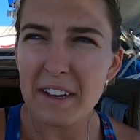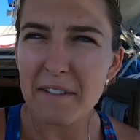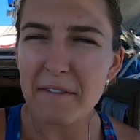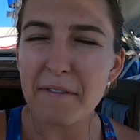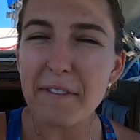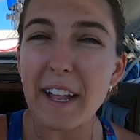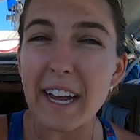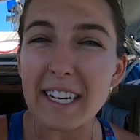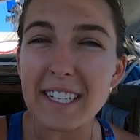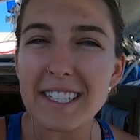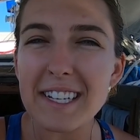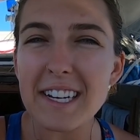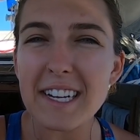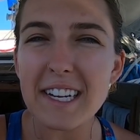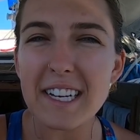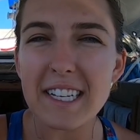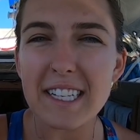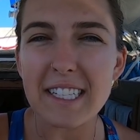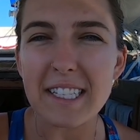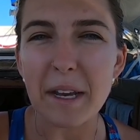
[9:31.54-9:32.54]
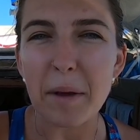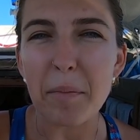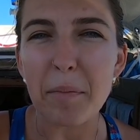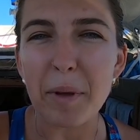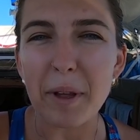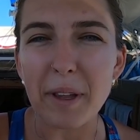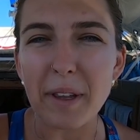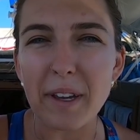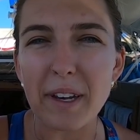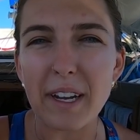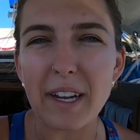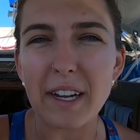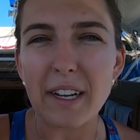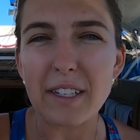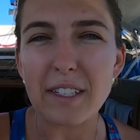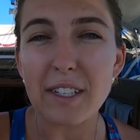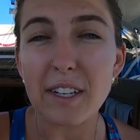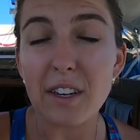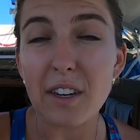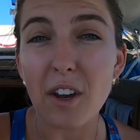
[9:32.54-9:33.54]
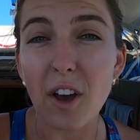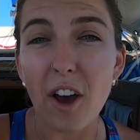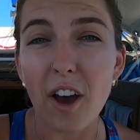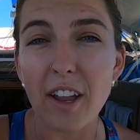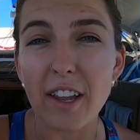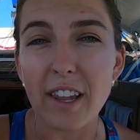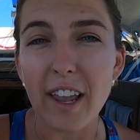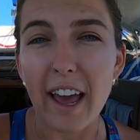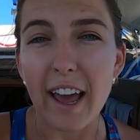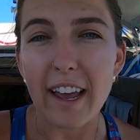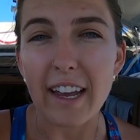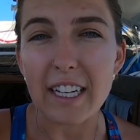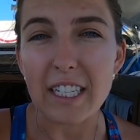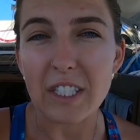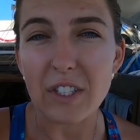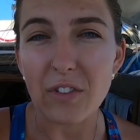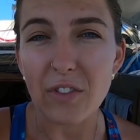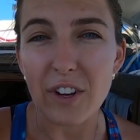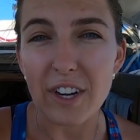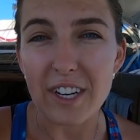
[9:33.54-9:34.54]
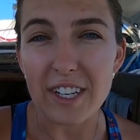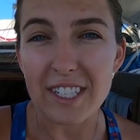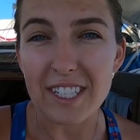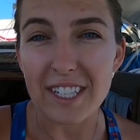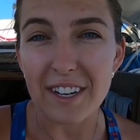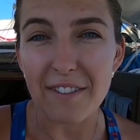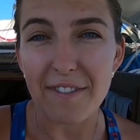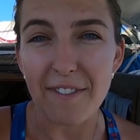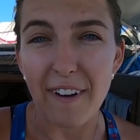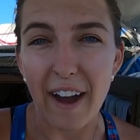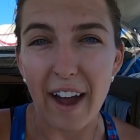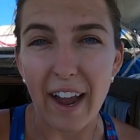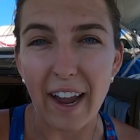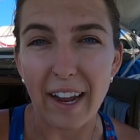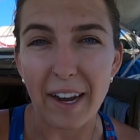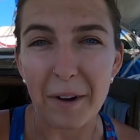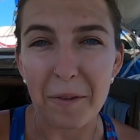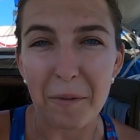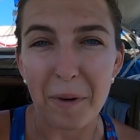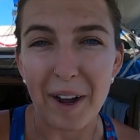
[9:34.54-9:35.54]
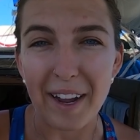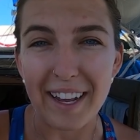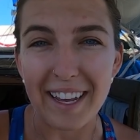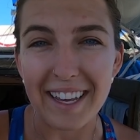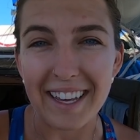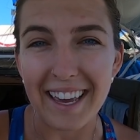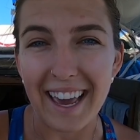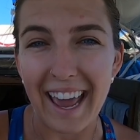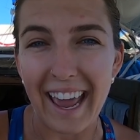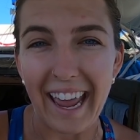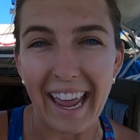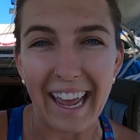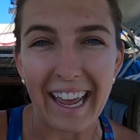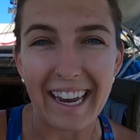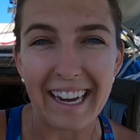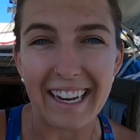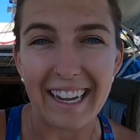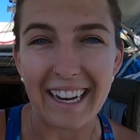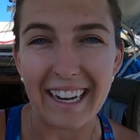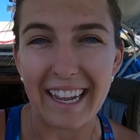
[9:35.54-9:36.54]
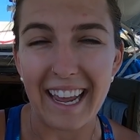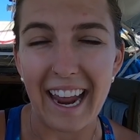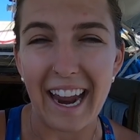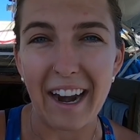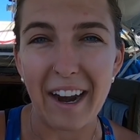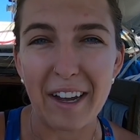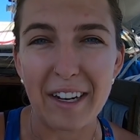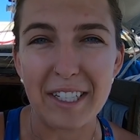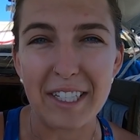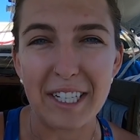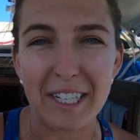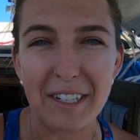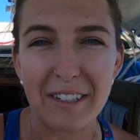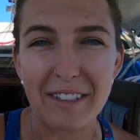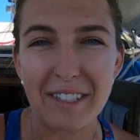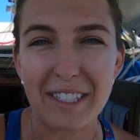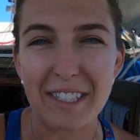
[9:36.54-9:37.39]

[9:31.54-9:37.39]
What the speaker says: flexing his ability to not let his fears define what he can and cannot do.